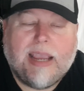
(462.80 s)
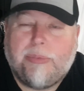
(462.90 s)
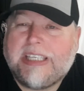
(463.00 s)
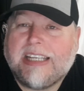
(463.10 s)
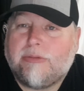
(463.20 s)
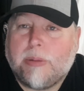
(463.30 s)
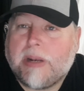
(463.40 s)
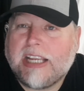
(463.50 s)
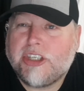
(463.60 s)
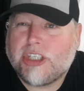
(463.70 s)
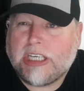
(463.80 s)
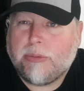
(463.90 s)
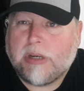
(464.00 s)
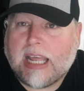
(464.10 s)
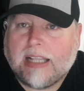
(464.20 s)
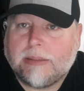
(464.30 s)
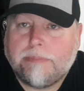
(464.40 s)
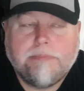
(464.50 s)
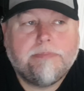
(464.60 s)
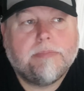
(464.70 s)
We didn't replace Gini
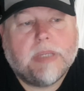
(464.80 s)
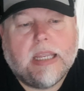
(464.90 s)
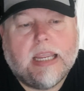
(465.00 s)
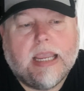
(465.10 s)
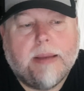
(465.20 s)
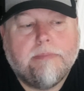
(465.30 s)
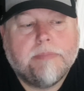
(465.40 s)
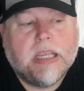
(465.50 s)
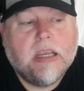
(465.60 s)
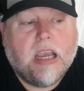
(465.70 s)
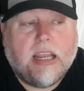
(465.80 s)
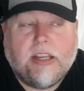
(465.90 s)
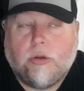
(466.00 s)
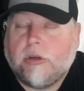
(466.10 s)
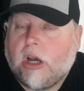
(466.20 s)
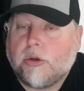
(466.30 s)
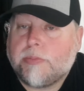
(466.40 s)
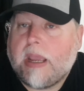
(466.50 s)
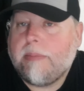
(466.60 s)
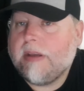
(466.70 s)
Wijnaldum. And who
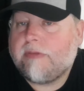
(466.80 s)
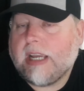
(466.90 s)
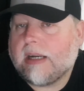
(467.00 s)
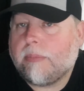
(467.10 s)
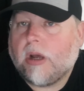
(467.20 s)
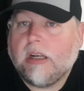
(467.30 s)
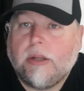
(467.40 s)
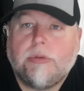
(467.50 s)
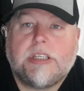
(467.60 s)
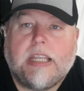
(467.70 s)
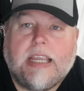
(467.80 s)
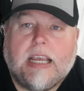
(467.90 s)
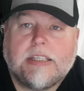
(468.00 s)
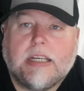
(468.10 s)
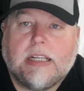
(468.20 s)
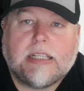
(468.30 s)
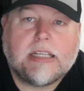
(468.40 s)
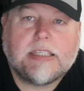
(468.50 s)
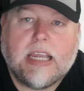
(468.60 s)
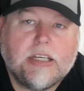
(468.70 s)
knows, maybe if we had brought Luis Diaz in at
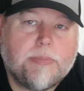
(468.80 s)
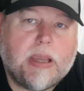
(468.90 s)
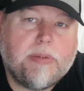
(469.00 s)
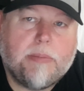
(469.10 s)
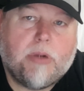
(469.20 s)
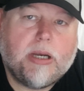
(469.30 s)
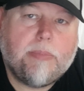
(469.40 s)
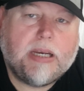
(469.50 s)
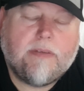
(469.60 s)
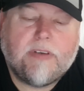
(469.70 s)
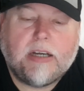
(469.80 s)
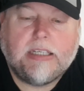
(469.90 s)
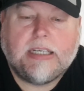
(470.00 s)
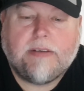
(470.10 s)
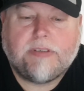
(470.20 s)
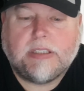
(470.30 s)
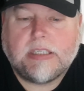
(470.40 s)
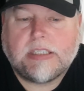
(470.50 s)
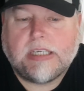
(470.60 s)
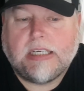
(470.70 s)
that stage, maybe it might have been a very
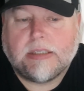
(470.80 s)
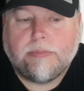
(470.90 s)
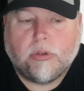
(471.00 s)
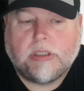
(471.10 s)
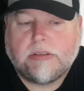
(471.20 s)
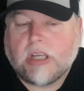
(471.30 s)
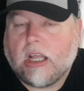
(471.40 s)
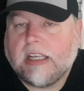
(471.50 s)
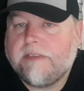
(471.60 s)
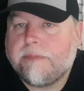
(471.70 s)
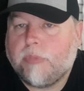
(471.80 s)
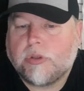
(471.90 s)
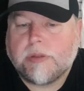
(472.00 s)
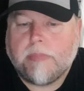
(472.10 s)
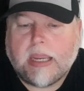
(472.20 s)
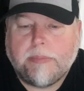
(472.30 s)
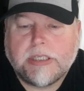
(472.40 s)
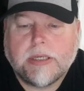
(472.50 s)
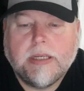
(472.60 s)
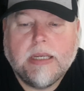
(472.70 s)
different season, but it's all if, buts and
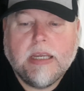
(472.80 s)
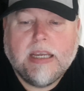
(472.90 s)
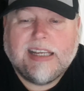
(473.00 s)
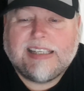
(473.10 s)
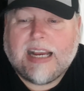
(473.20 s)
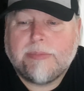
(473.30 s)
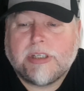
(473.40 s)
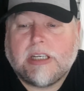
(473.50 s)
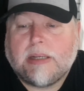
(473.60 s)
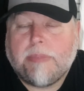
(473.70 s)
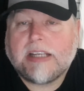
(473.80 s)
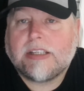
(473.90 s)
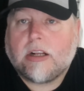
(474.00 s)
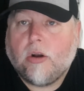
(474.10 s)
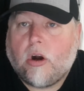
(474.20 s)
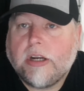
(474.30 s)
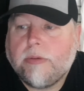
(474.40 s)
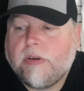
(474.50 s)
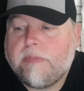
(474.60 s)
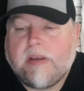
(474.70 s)
maybes. In terms of the domestic
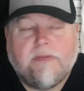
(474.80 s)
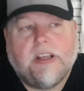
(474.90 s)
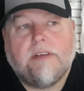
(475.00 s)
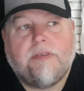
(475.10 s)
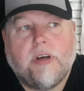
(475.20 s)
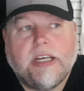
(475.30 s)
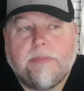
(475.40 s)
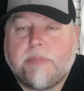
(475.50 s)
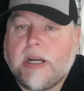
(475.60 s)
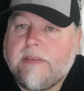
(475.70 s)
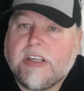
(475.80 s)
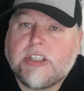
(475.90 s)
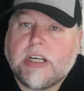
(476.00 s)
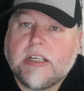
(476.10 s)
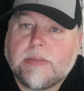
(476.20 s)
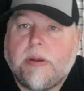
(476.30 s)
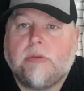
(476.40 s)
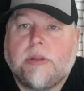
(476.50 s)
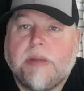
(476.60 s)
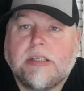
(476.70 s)
glory, we've been vilified in previous years
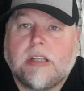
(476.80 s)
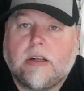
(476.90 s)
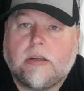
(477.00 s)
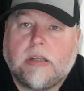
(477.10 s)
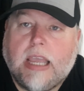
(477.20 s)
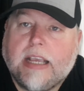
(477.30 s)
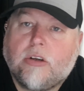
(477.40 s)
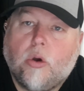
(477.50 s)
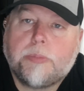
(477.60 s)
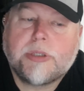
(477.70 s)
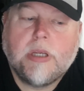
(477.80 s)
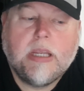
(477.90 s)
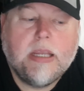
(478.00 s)
about domestic cups,